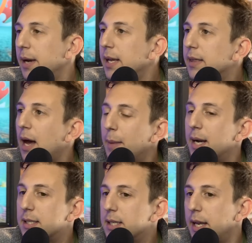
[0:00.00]
that
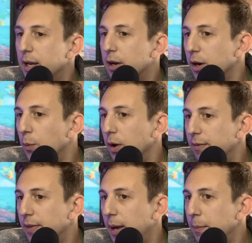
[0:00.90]
Man City are going to want
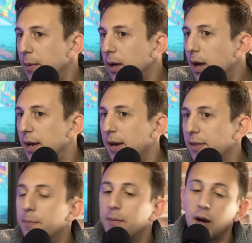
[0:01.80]
for them.
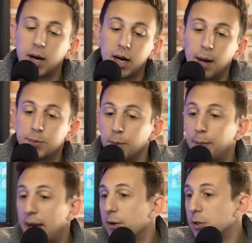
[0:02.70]
Another club to
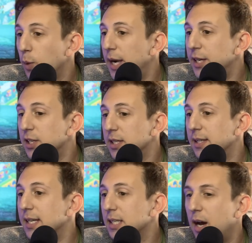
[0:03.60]
pay those wages
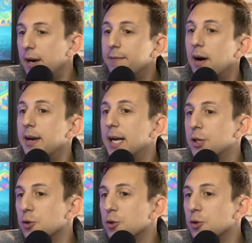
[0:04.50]
in this kind of financial